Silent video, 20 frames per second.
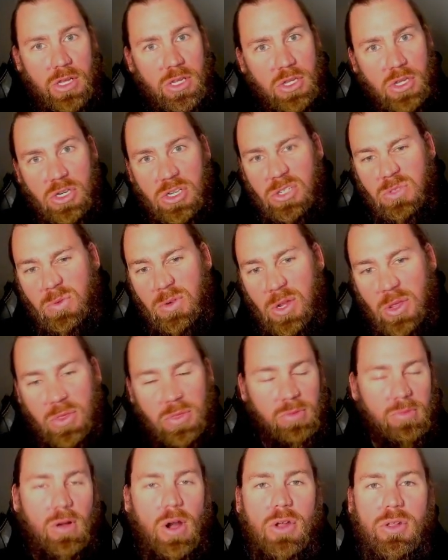you just want to
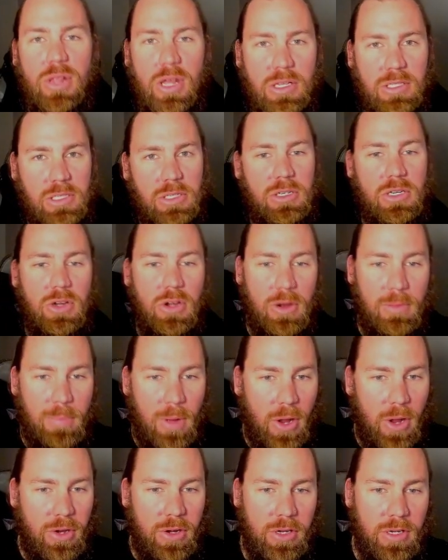throw those at your
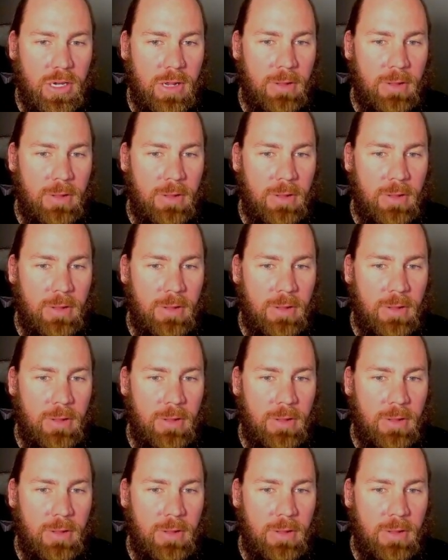opponent.